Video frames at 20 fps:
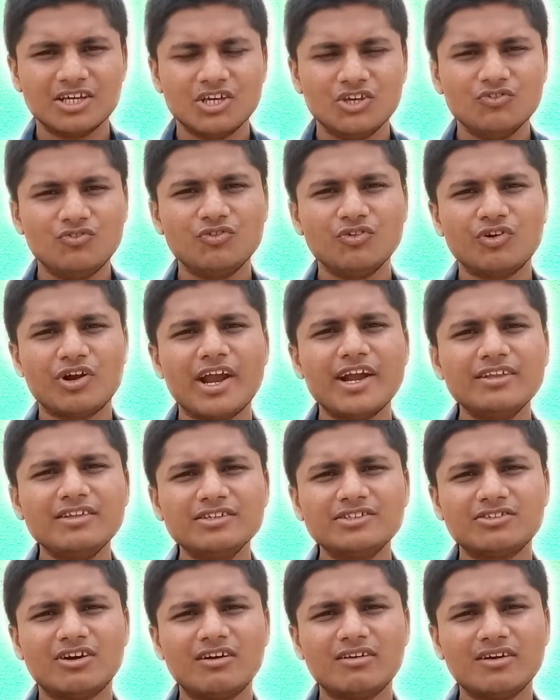If you write the
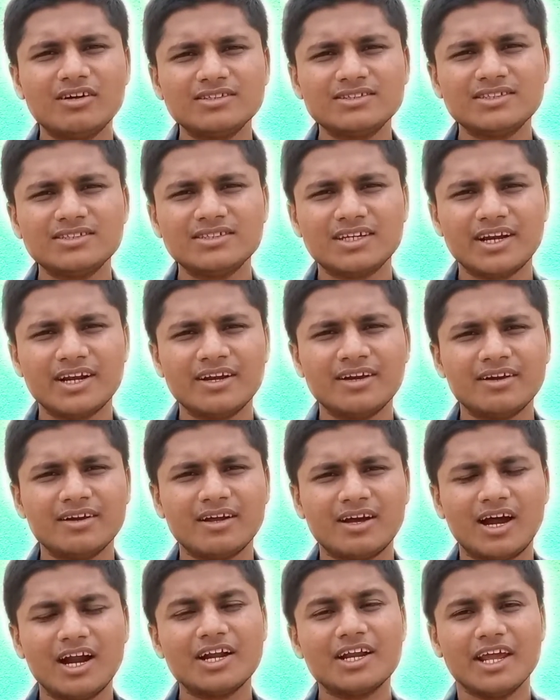short answers
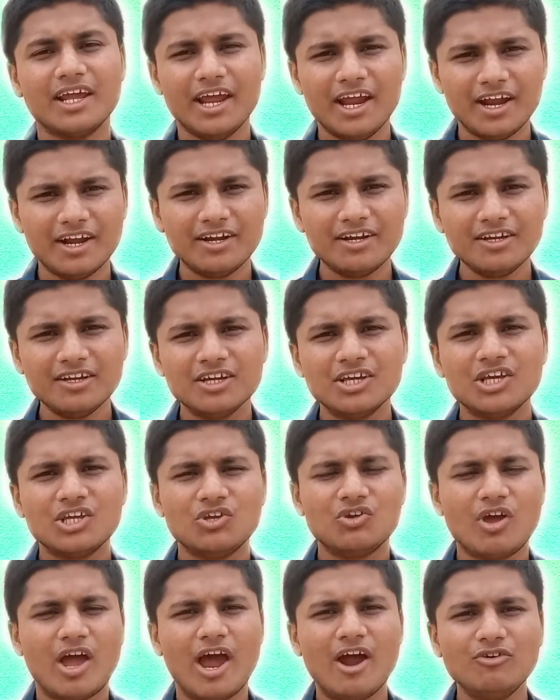at end,
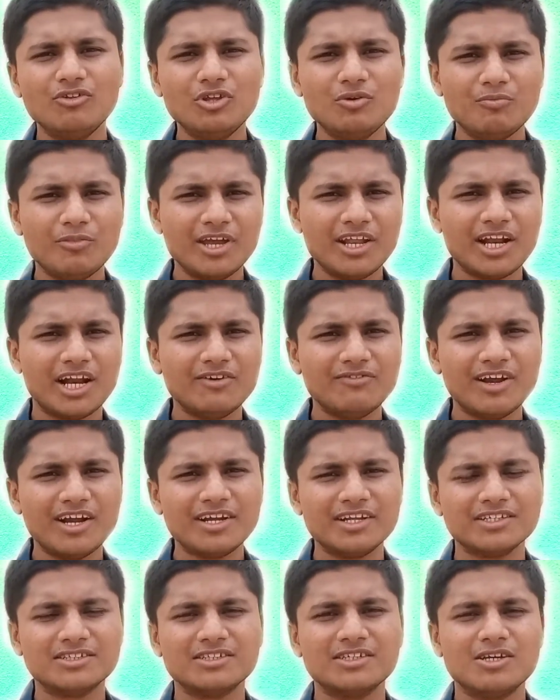you have the main
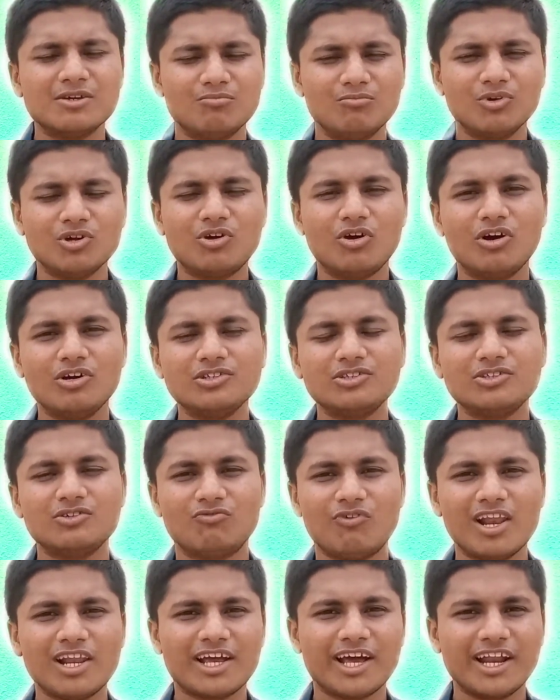advantage because
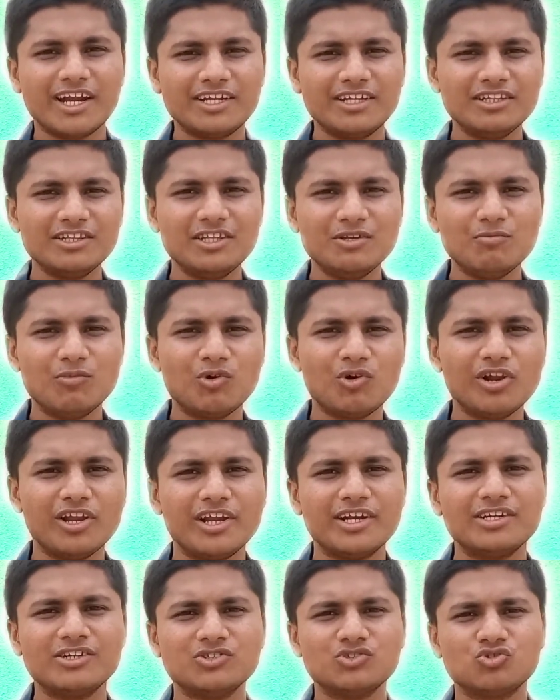while correcting the
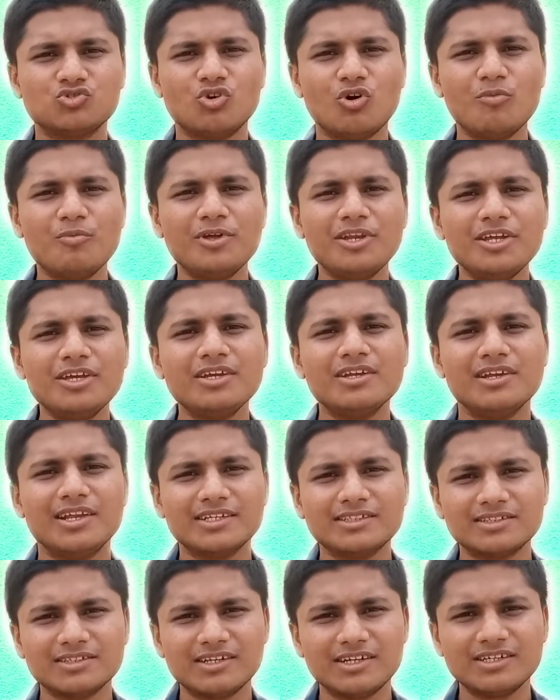booklet, so many
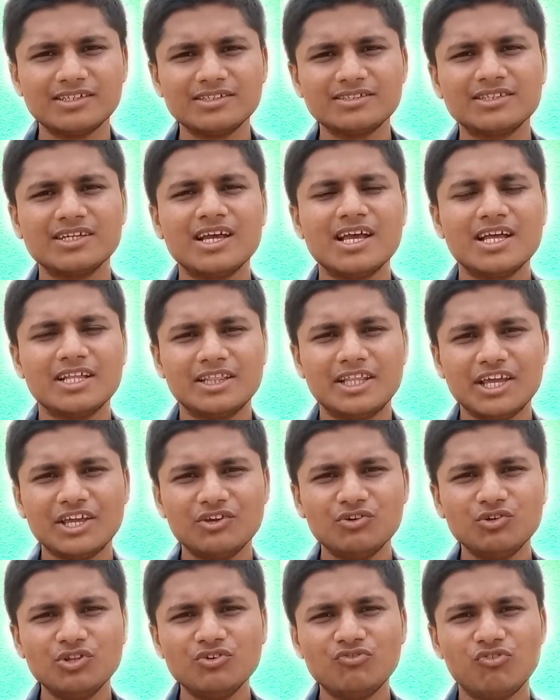lecturers they
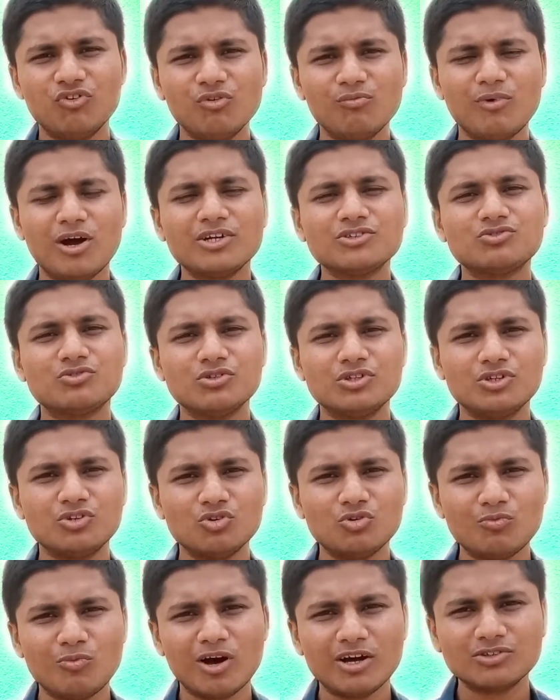give the full marks to the
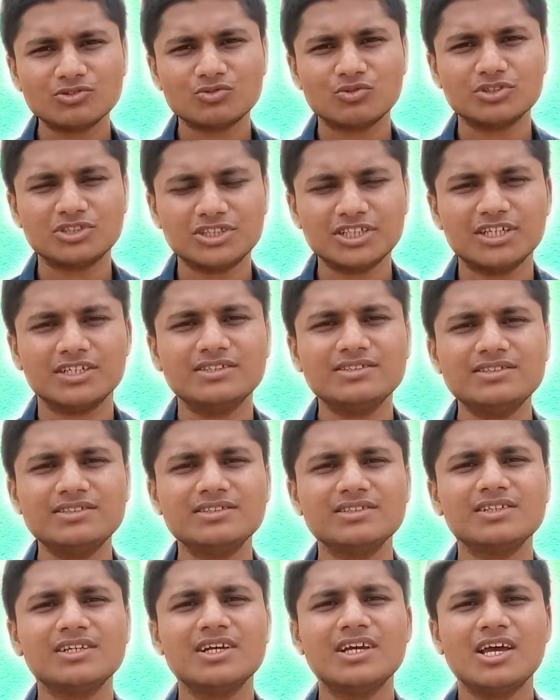2 marks questions.
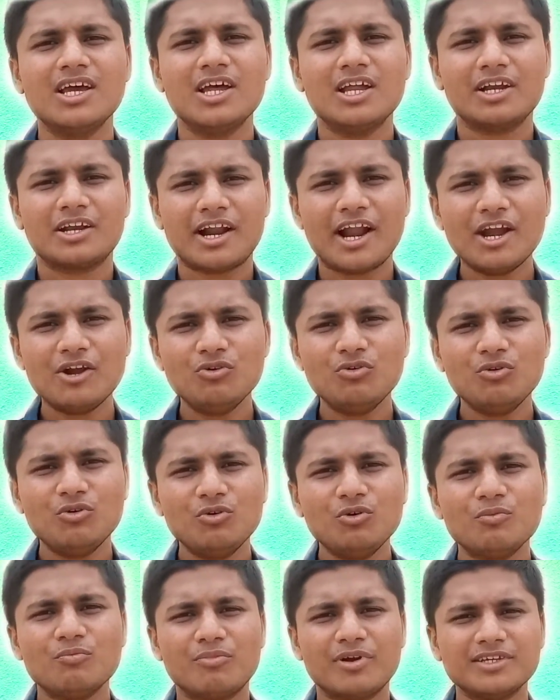Try
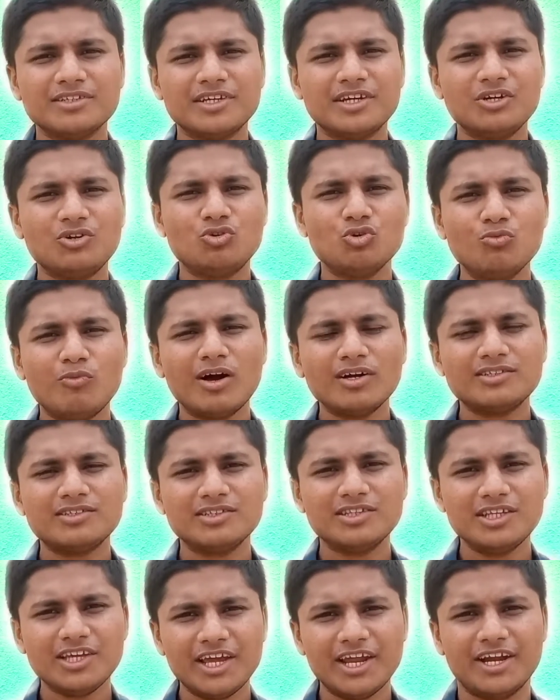to present 2 marks
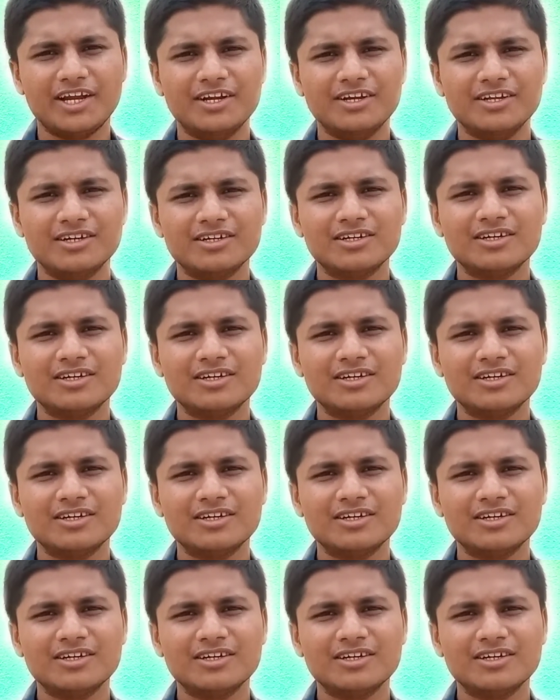in the end.